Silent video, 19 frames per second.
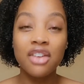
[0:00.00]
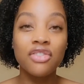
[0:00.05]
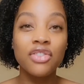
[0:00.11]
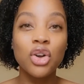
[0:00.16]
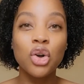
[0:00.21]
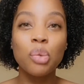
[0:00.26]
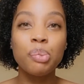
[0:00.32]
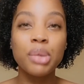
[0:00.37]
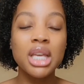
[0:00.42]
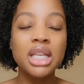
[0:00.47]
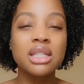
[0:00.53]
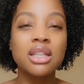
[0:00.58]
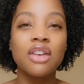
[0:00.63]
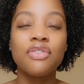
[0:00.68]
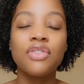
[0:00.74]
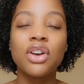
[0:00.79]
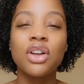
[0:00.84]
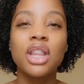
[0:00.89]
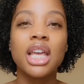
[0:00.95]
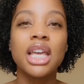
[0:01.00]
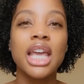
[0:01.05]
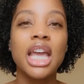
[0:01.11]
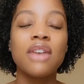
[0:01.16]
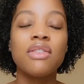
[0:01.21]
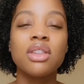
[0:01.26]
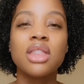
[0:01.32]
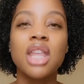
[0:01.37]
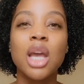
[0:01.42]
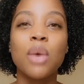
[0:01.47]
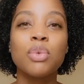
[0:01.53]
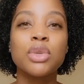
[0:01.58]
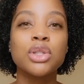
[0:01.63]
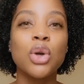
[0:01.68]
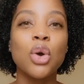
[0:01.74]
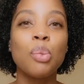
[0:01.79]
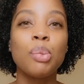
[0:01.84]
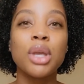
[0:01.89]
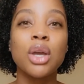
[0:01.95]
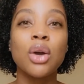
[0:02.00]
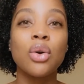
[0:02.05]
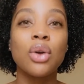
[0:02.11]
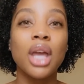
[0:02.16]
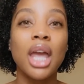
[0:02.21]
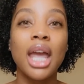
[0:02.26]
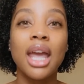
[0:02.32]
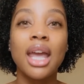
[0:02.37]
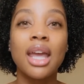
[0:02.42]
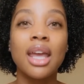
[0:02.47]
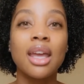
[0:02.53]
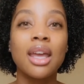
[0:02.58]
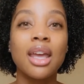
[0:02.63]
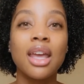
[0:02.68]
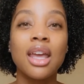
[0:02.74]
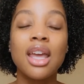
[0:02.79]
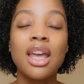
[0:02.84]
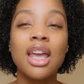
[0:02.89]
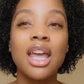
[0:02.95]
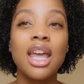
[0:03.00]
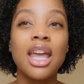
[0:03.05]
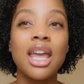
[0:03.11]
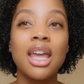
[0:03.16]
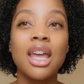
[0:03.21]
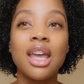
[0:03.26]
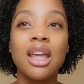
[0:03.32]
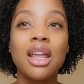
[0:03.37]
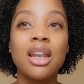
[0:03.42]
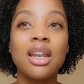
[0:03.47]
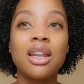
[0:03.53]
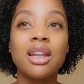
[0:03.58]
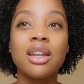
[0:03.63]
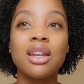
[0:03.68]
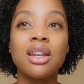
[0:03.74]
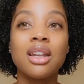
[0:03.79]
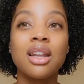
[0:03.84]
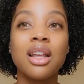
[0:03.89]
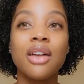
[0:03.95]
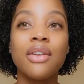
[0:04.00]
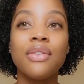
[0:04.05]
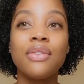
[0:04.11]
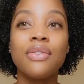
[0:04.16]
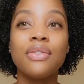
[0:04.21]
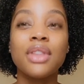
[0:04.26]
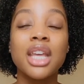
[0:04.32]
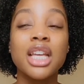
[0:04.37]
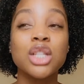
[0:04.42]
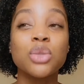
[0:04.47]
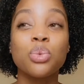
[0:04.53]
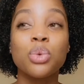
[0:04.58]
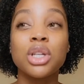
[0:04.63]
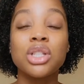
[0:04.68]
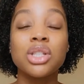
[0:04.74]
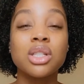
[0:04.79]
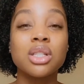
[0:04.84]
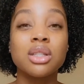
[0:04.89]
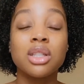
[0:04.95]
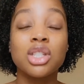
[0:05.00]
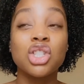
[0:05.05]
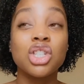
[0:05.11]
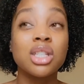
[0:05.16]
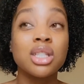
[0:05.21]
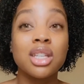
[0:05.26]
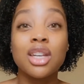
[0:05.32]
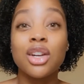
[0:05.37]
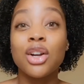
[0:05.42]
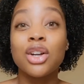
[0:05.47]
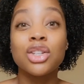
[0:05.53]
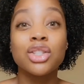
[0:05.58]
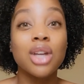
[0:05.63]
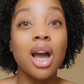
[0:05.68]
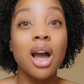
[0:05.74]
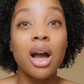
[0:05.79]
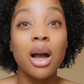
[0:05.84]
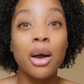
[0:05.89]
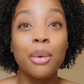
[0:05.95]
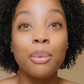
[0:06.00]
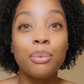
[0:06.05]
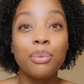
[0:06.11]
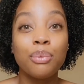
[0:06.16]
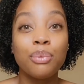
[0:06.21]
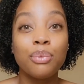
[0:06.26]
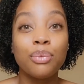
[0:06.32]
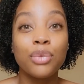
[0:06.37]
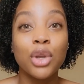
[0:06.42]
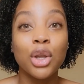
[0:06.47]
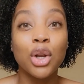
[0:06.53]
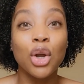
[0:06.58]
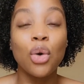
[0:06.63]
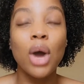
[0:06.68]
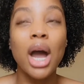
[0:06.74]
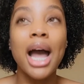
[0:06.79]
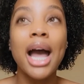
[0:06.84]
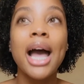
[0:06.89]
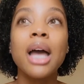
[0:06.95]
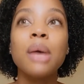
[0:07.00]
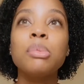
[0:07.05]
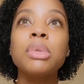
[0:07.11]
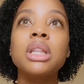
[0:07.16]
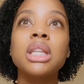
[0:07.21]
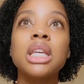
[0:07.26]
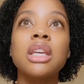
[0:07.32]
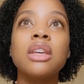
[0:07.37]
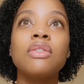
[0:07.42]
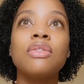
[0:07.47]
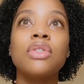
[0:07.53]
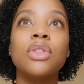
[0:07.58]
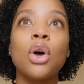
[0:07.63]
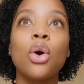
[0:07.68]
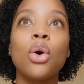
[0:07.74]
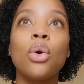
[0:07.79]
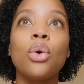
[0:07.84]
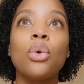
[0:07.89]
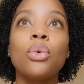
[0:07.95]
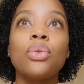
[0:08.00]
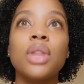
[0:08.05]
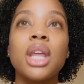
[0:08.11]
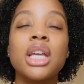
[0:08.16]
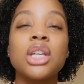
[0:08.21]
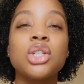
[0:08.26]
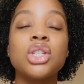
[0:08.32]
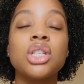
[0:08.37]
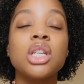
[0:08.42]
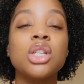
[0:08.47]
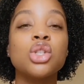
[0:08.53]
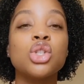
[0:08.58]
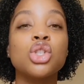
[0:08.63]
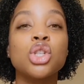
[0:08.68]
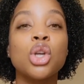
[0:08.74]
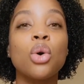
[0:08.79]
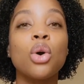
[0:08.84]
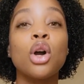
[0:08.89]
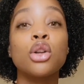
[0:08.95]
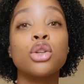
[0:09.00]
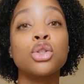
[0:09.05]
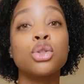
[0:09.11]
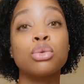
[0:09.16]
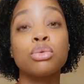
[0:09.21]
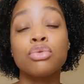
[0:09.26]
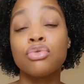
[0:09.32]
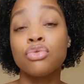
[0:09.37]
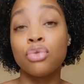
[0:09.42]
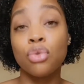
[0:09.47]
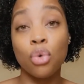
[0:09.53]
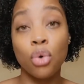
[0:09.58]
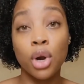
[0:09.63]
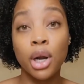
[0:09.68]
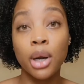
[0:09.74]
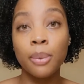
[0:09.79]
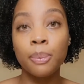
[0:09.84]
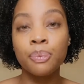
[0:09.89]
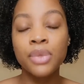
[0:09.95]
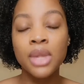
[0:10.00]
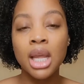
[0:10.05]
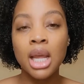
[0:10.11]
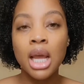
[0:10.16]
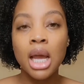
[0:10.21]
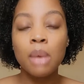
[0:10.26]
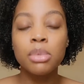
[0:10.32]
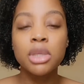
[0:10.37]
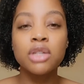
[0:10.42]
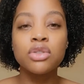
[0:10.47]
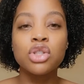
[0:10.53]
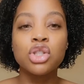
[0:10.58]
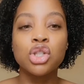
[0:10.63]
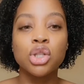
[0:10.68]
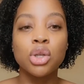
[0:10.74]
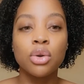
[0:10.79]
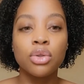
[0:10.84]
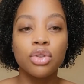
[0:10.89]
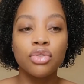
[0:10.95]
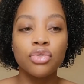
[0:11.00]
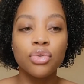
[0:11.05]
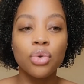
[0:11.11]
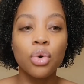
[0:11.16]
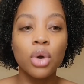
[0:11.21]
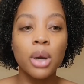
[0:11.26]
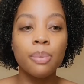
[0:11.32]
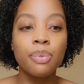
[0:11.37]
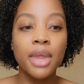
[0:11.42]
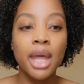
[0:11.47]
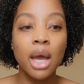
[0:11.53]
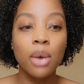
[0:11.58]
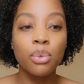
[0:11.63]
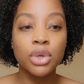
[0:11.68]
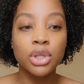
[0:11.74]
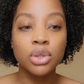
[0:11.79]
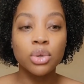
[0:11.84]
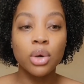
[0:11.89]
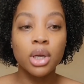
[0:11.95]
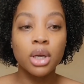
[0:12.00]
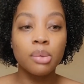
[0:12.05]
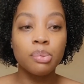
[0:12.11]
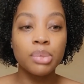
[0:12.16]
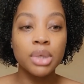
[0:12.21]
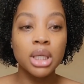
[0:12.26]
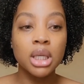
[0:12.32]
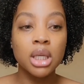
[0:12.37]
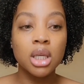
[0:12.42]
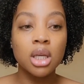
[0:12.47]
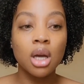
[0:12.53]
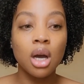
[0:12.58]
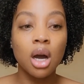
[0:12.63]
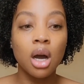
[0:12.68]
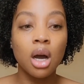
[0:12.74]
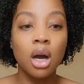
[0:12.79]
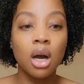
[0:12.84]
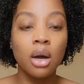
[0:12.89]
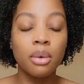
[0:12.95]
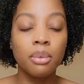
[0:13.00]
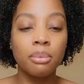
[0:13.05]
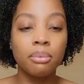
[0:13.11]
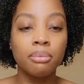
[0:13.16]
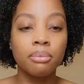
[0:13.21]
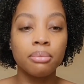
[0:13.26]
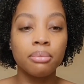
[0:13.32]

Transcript: I felt peace. I felt like everything was gonna be okay, and that's what she, she did her job. You know, I believe though that she didn't show her true form. I believe she showed the form that was going to be um,